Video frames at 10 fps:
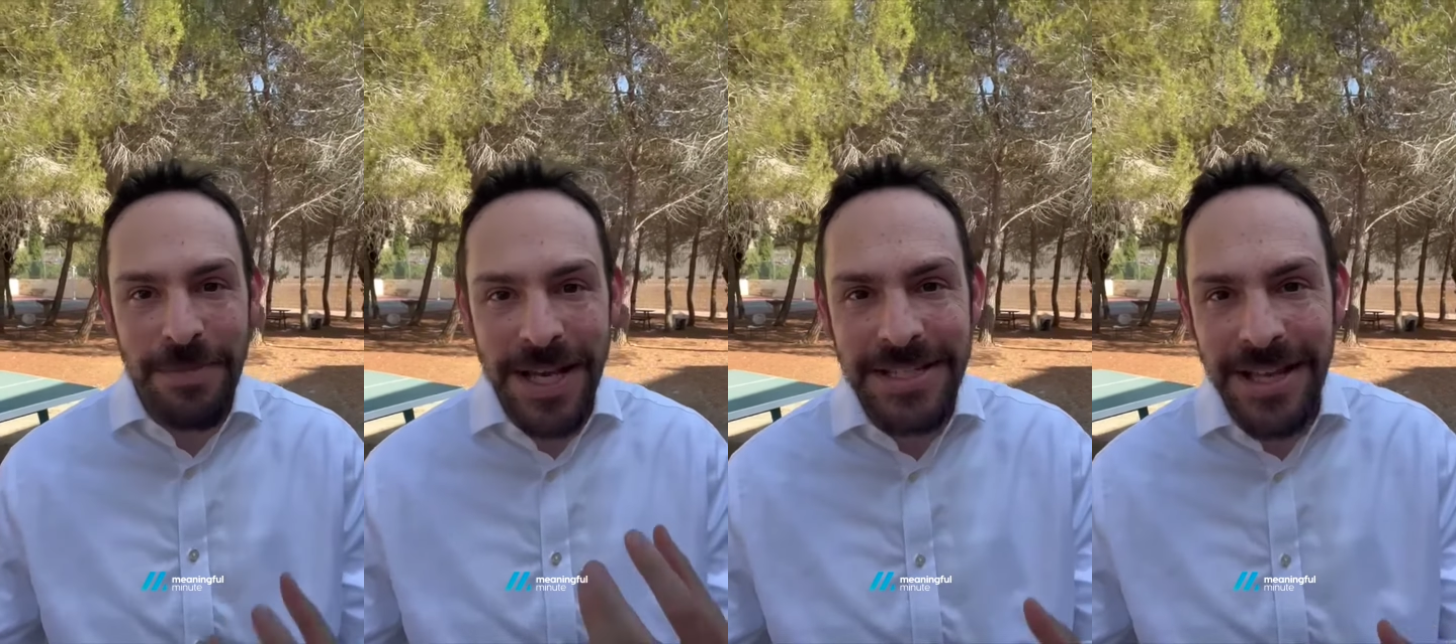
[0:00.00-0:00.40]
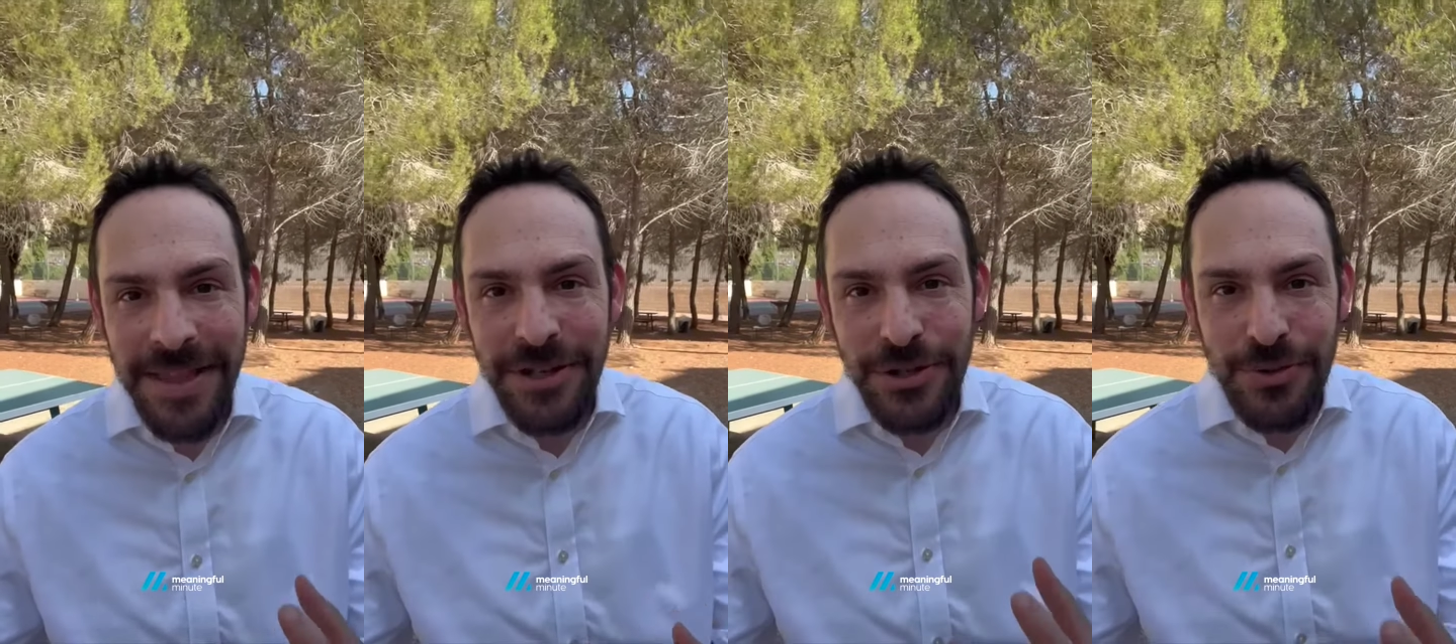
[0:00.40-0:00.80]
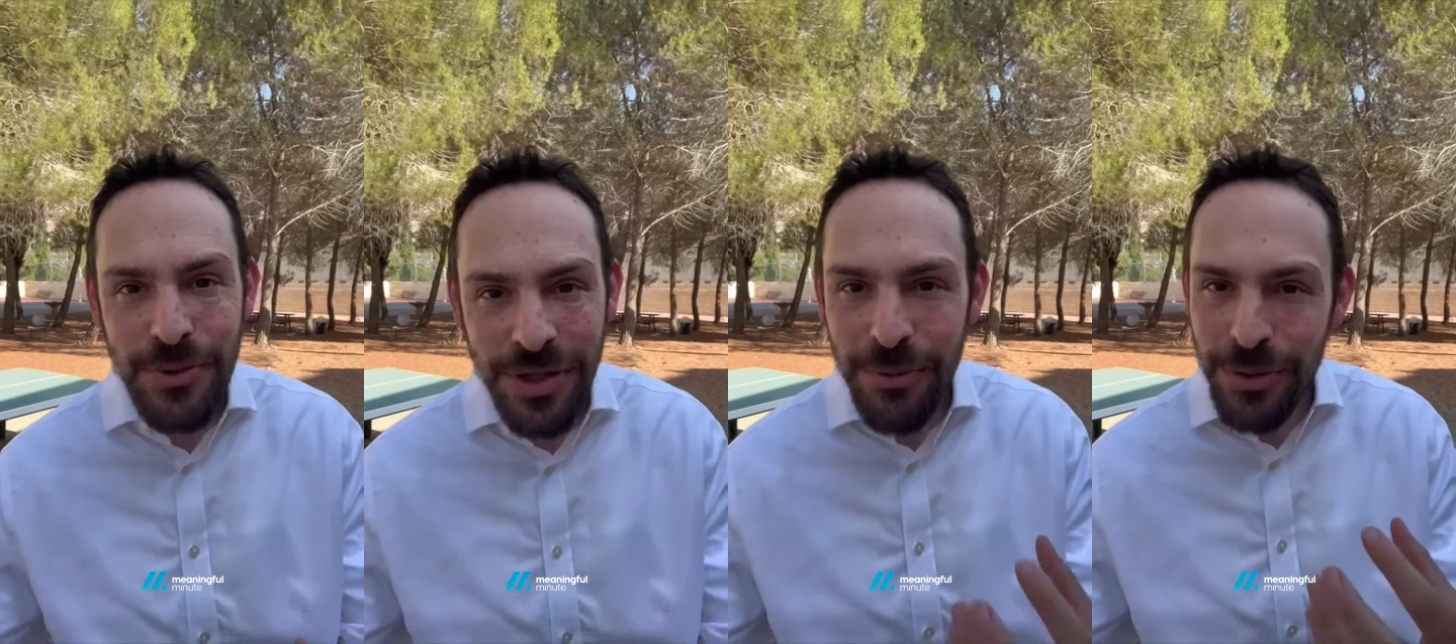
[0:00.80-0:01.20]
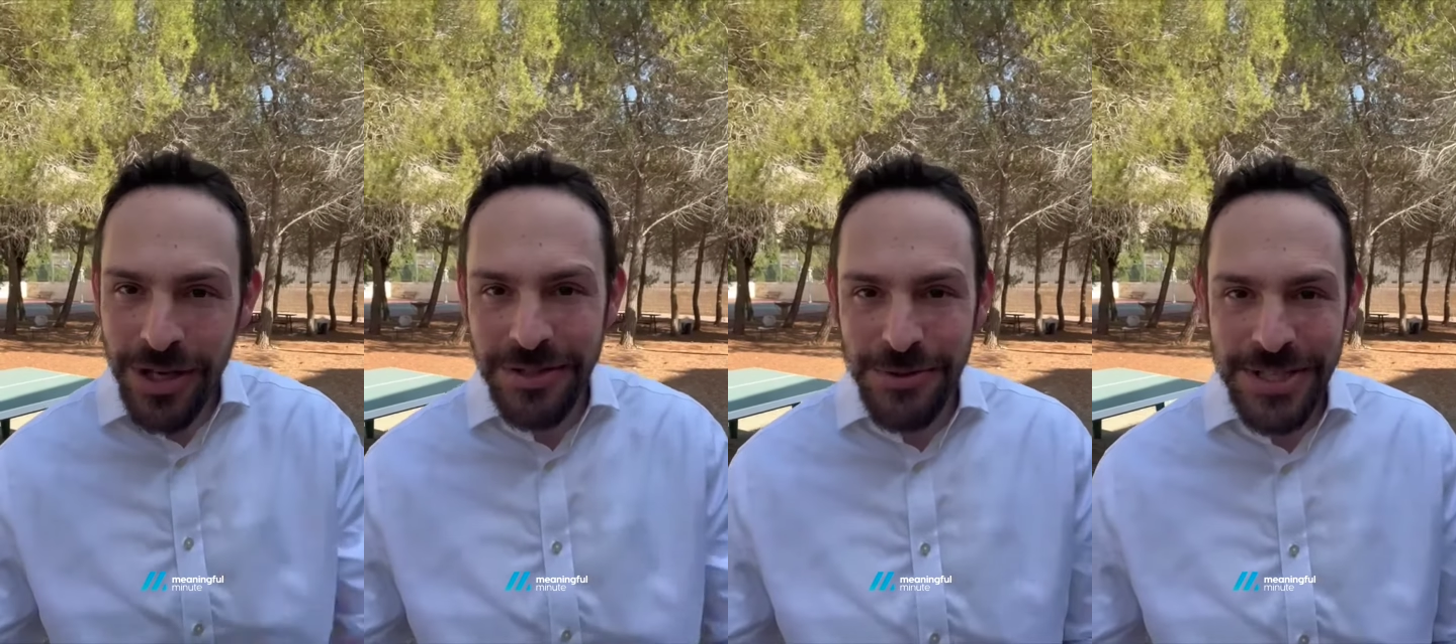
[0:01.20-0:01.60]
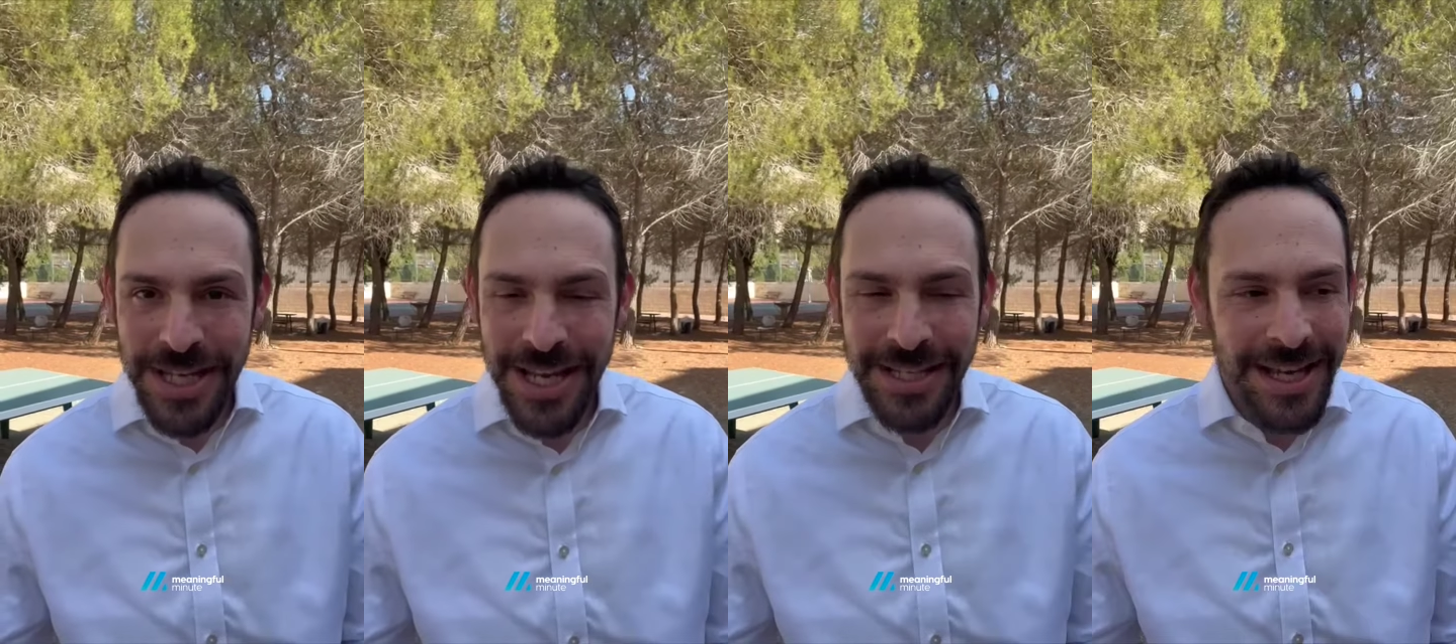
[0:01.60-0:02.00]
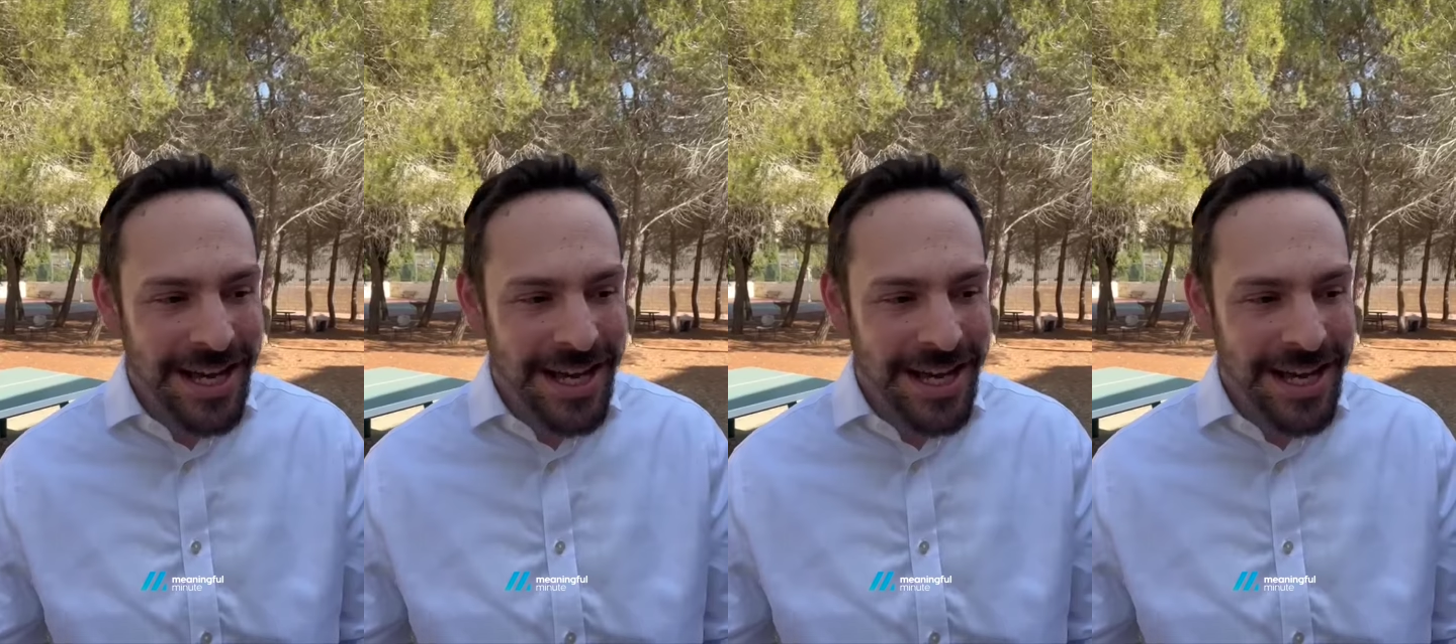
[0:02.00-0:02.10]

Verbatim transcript: based on that truth that we understand.